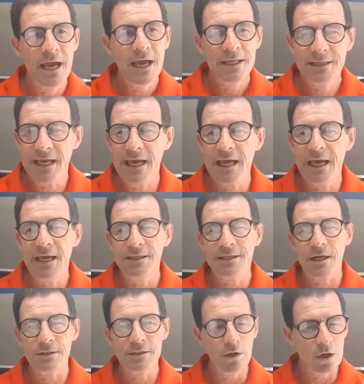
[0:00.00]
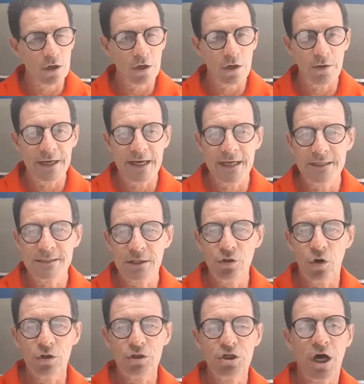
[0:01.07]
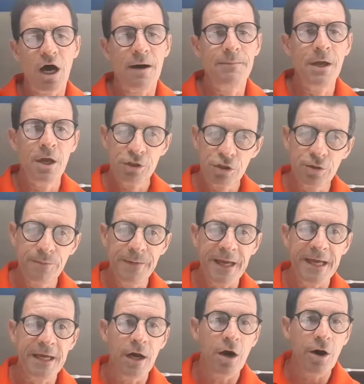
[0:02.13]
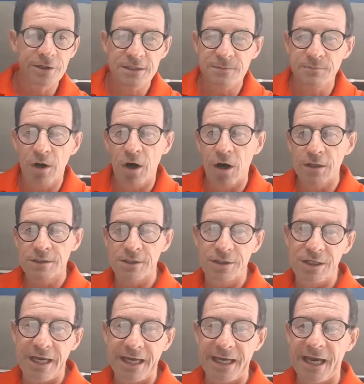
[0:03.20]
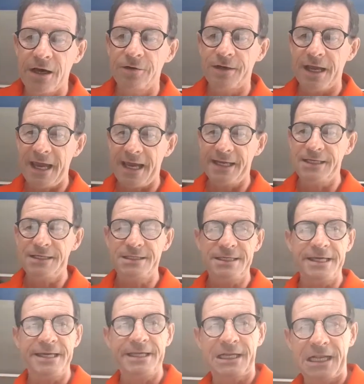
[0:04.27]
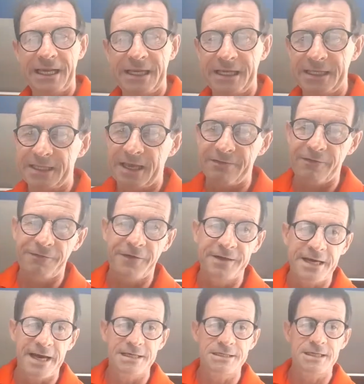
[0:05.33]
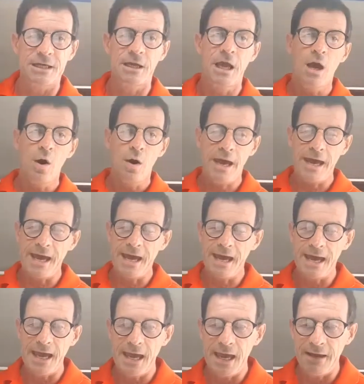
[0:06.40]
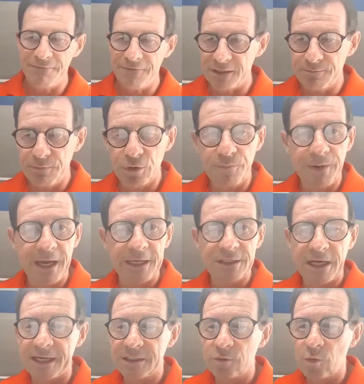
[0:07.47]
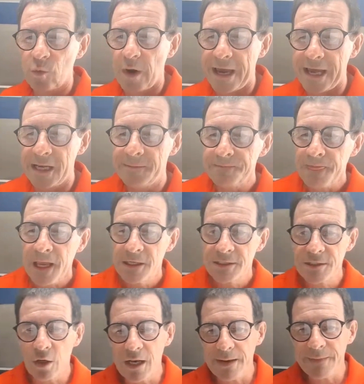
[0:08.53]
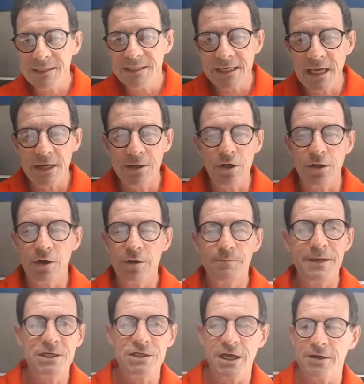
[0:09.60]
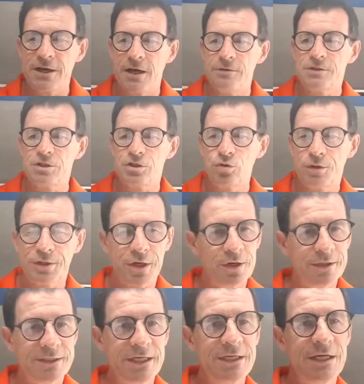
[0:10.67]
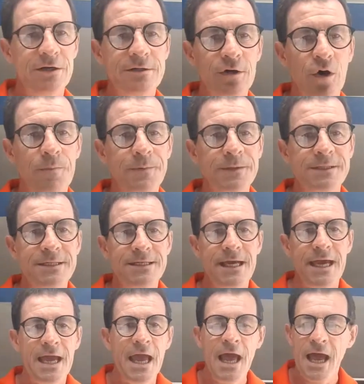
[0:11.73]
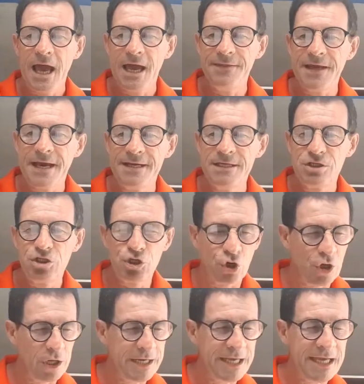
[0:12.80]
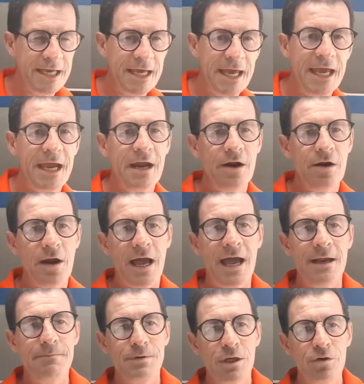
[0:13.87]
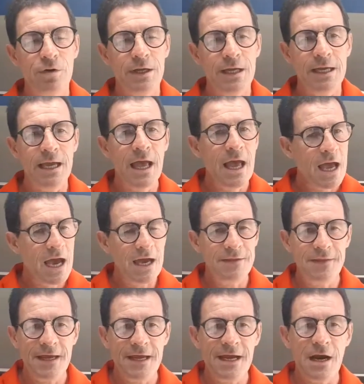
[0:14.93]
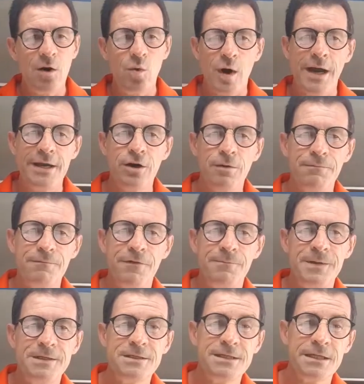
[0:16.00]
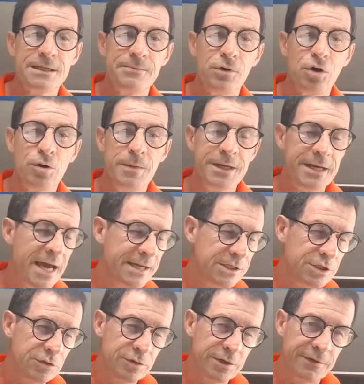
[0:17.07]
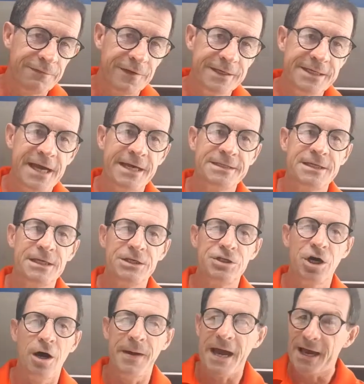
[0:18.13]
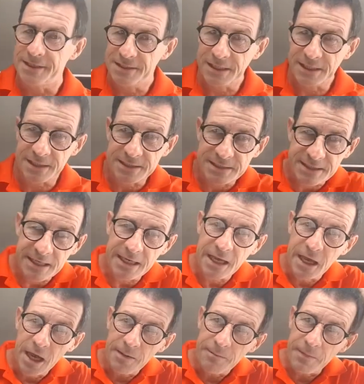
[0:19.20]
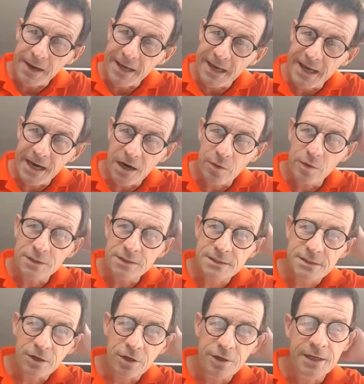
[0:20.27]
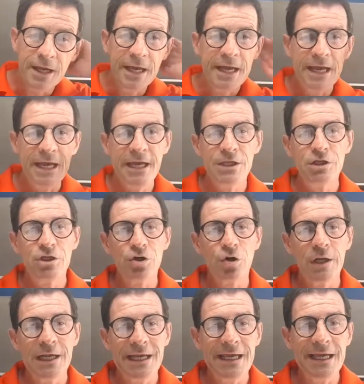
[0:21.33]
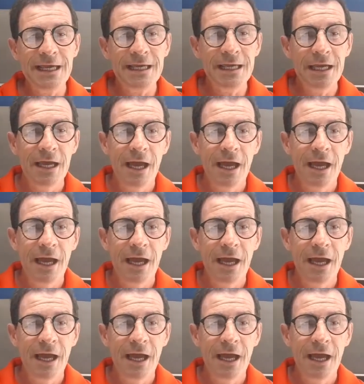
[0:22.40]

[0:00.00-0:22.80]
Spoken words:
Their logo is no job too big or small. So check out ND Cleaning. They have a fantastic Facebook page as well. So let me see, another big shout out to 13 Years Open today, and that is Jolie Hair and Beauty. And they are wide open for business at the moment and doing a fantastic job. As you can see, my hair was done in Jolie.